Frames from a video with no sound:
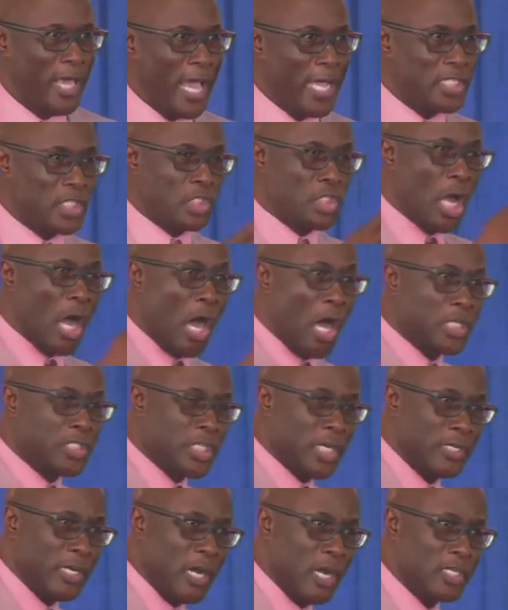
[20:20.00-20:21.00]
The
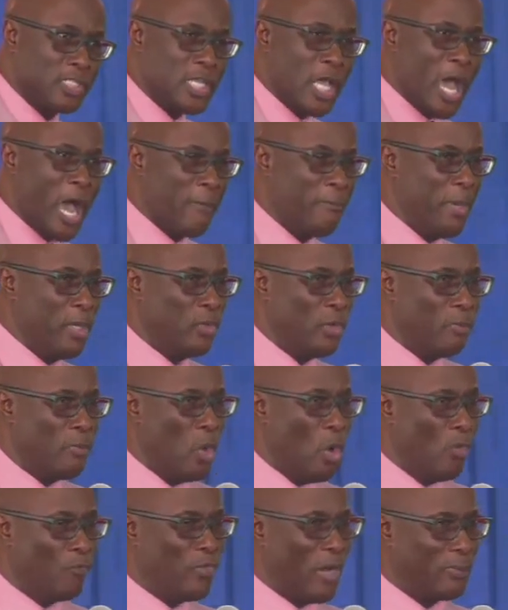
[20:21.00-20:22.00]
extortioners have been
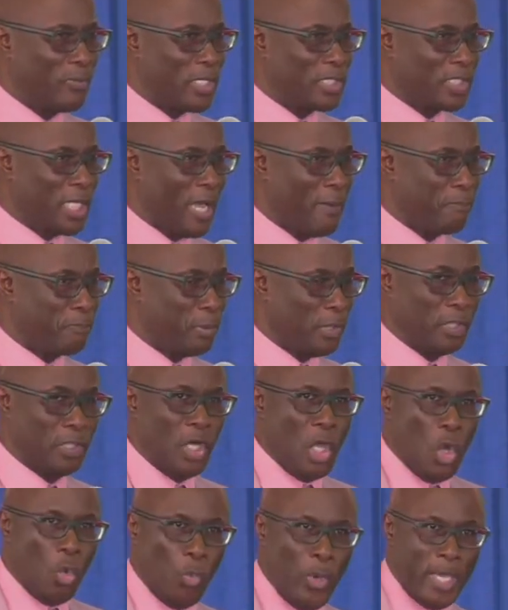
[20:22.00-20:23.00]
removed from the
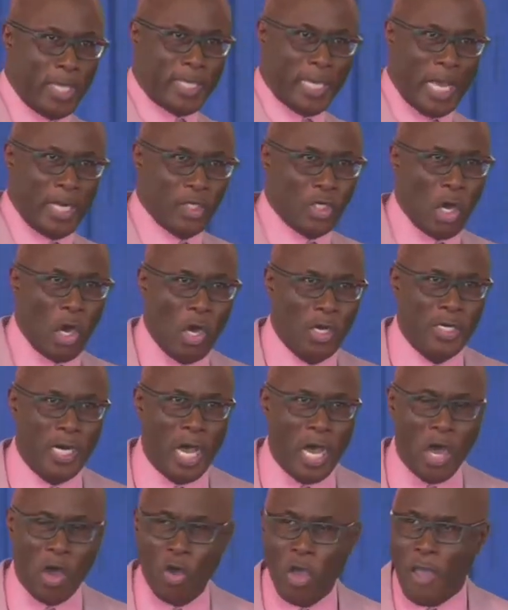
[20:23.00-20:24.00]
temple. We can go
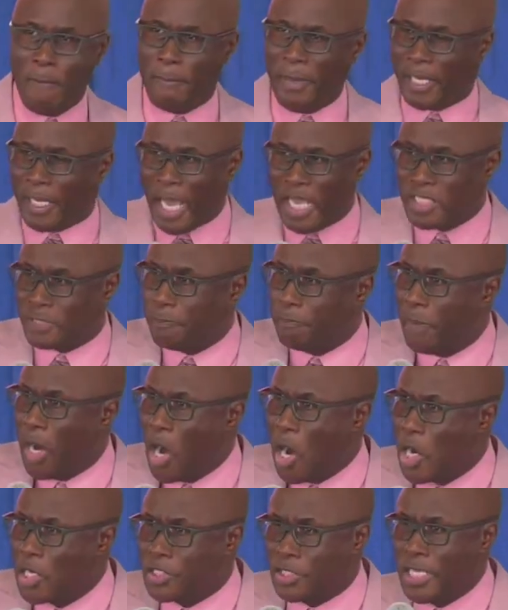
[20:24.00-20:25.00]
now because
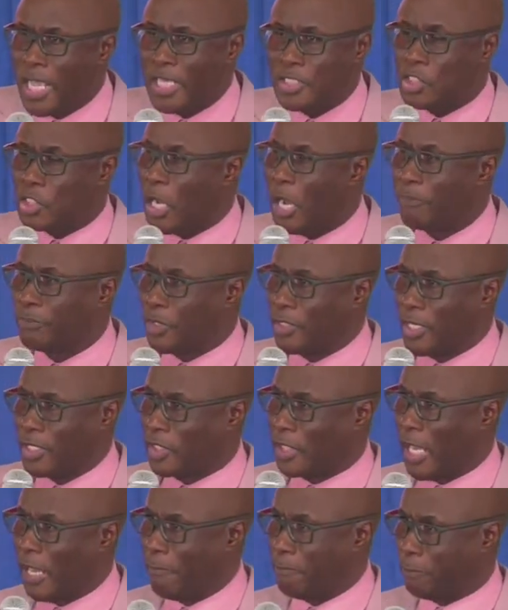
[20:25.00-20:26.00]
mercy has come to
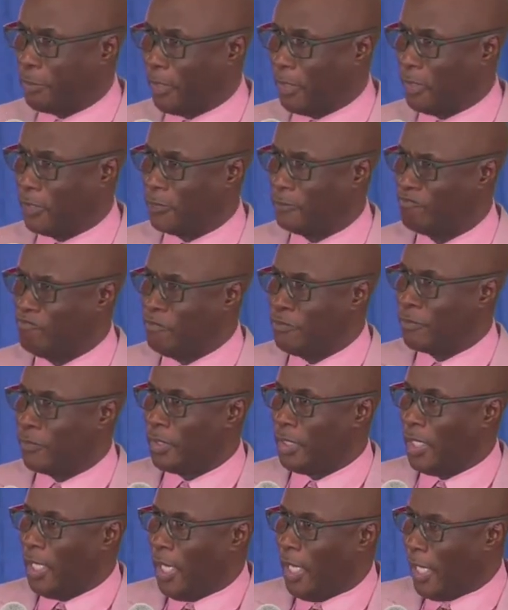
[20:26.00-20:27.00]
the temple.
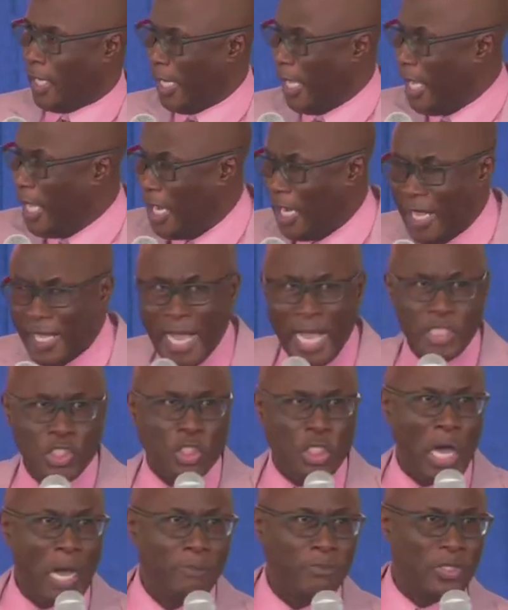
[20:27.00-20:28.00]
Healing
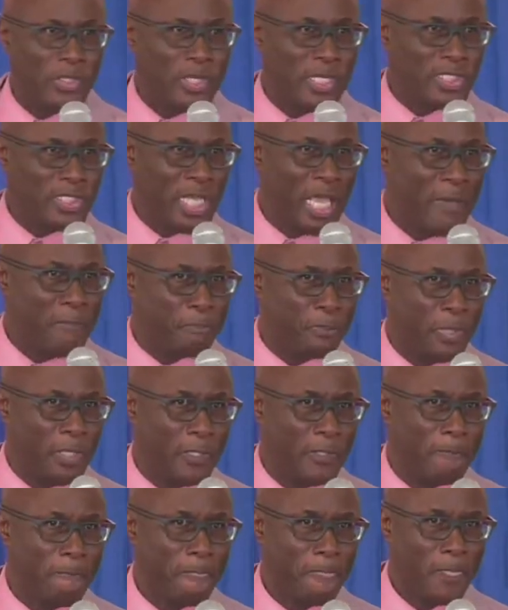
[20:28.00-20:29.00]
has come to the
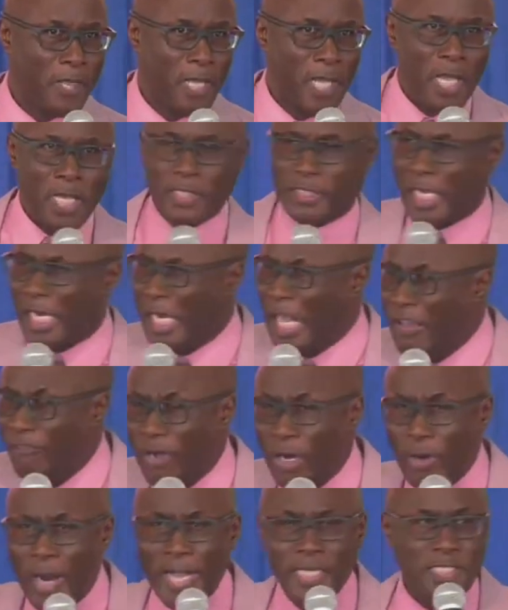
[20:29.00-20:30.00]
temple.
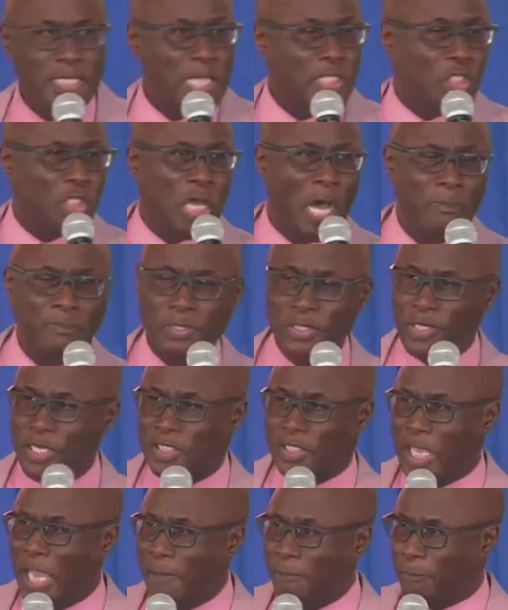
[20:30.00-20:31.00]
Deliverance has come to
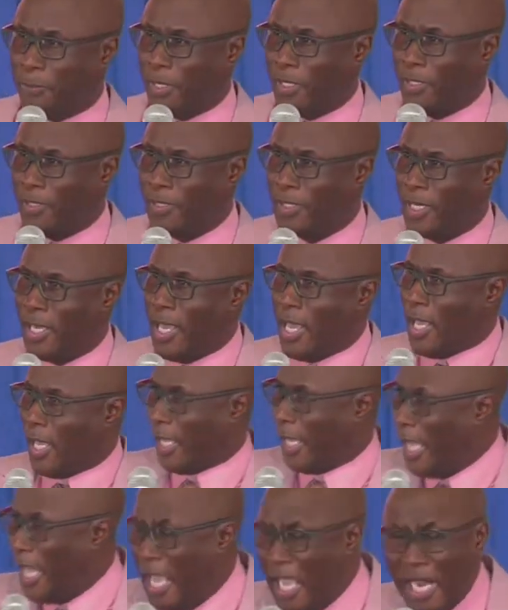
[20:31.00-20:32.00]
the temple.
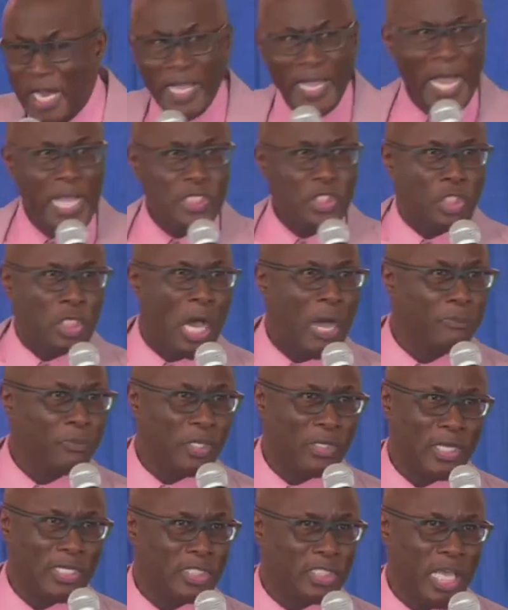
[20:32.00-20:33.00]
Healing has come
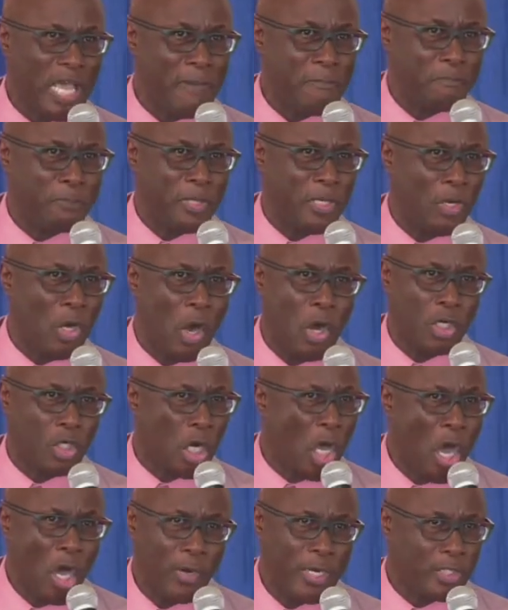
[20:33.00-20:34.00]
to the temple. Oh,
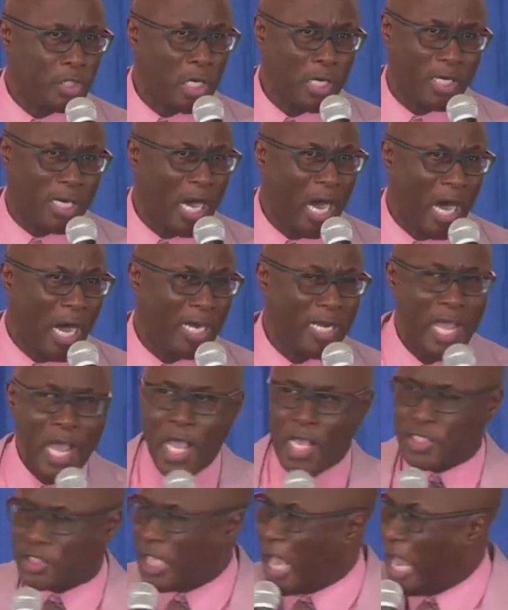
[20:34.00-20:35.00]
glory to God.